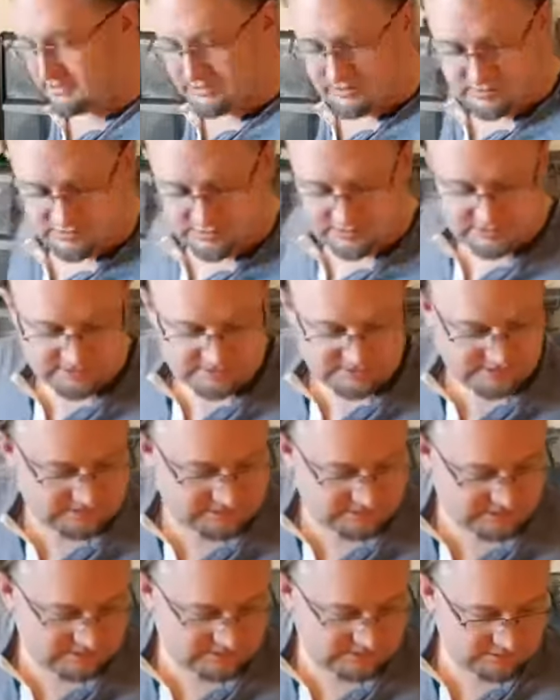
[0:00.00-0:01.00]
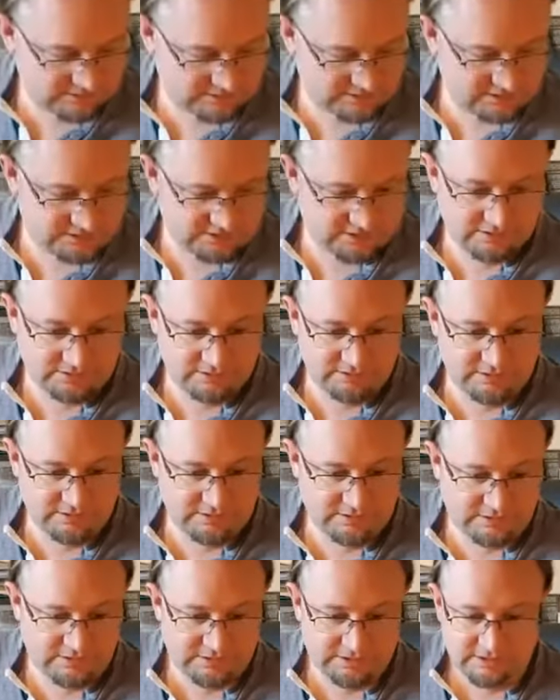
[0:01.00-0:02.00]
done, and I'll just do
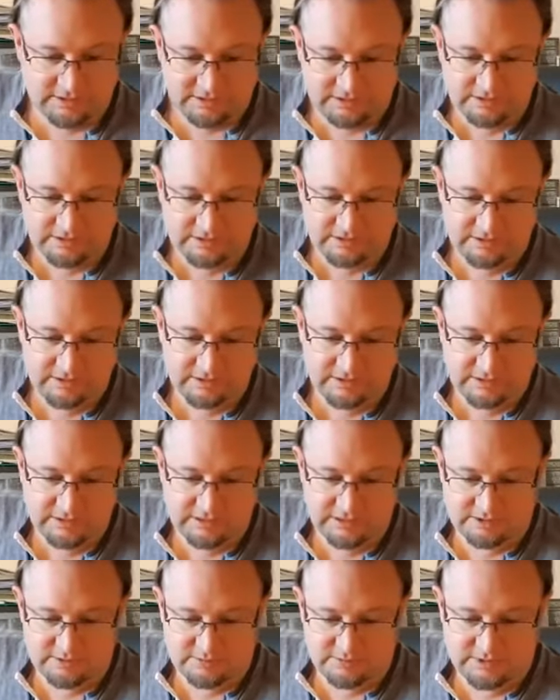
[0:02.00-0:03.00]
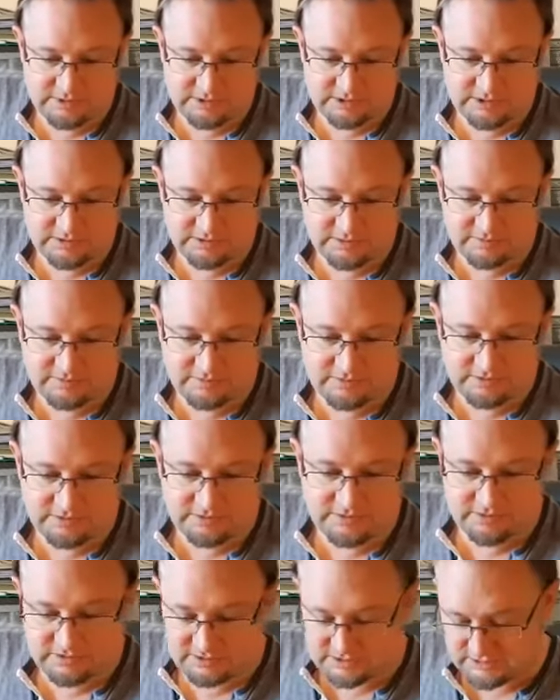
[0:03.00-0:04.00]
the next bit. So we've
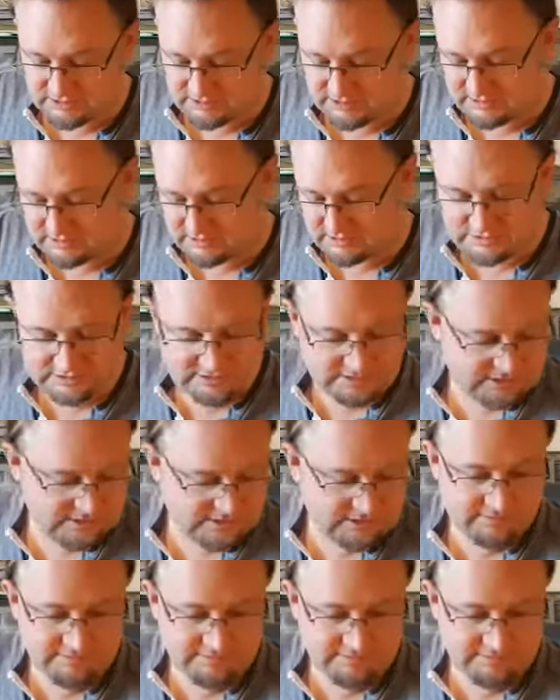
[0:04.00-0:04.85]
got okay.